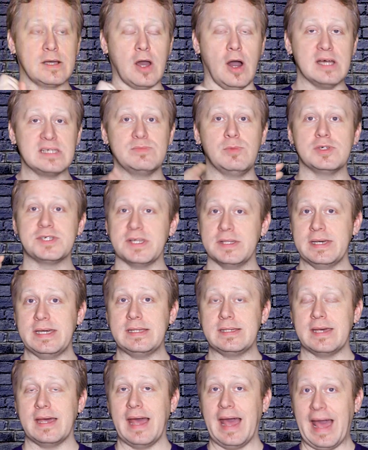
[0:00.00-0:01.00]
Cosmos
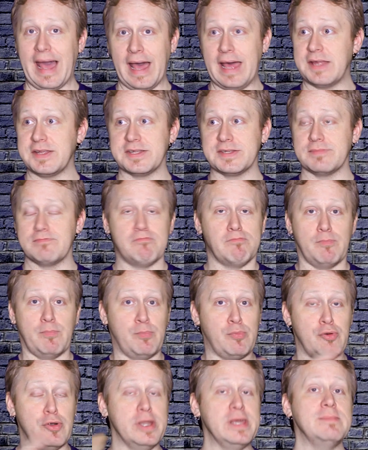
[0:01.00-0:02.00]
Elite has
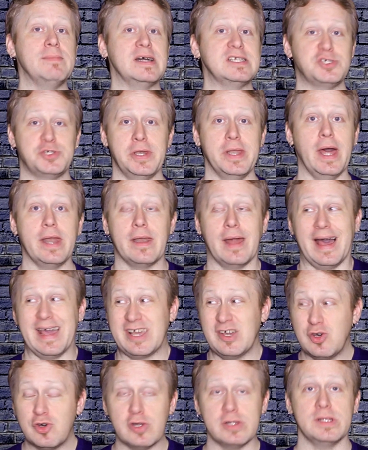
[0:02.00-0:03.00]
pretty much none. I
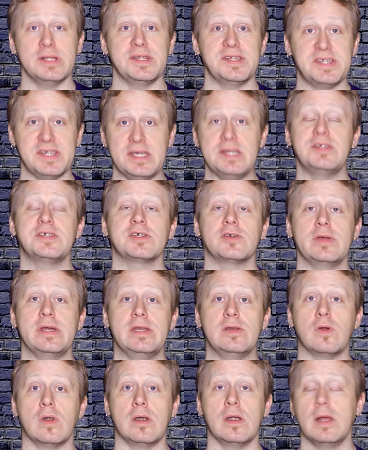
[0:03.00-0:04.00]
couldn't see screen
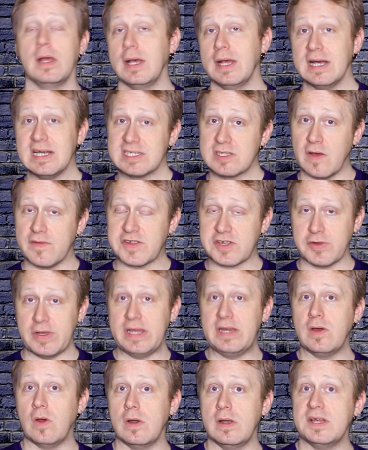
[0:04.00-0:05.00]
door. So if
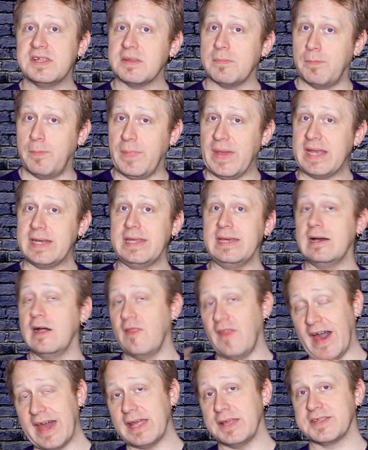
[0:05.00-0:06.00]
screen door is a big deal,
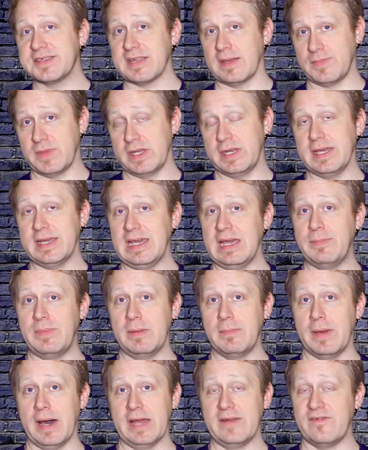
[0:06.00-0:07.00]
that is something to keep
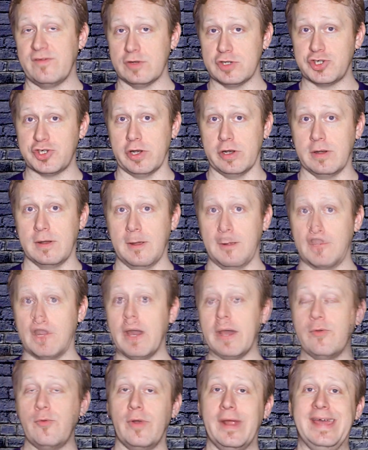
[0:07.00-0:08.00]
in mind for sure.
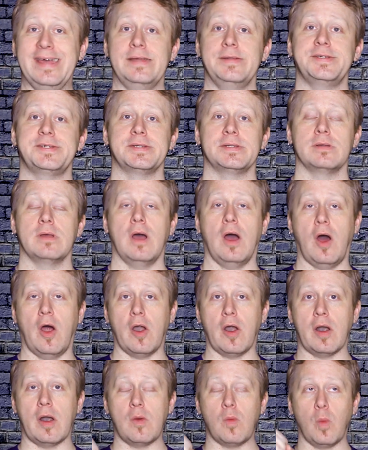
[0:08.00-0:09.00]
God rays
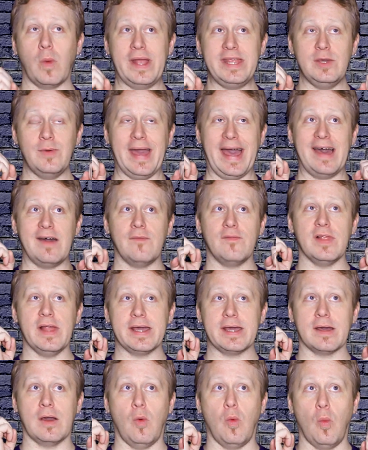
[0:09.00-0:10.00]
are when you have
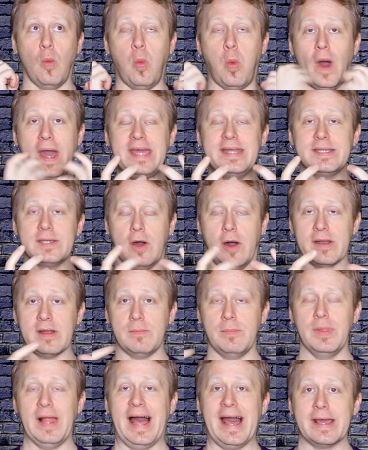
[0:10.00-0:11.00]
like white on a
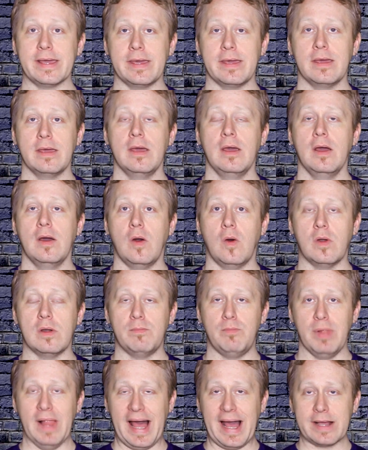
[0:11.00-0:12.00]
black or
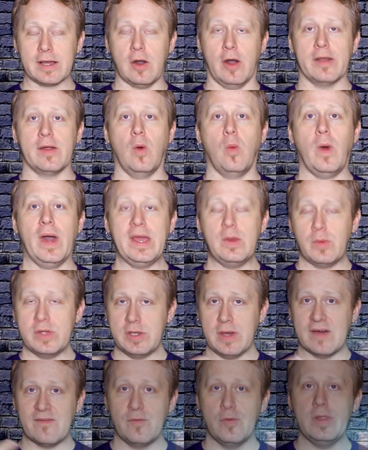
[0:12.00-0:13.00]
black on a white, when
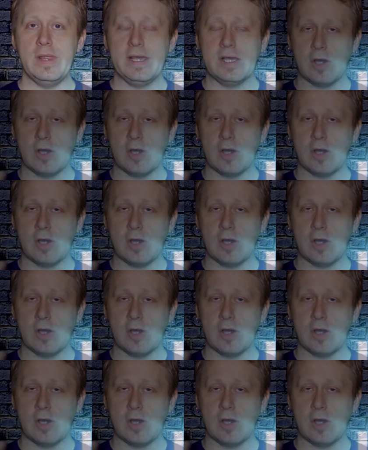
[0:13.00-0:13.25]
you have really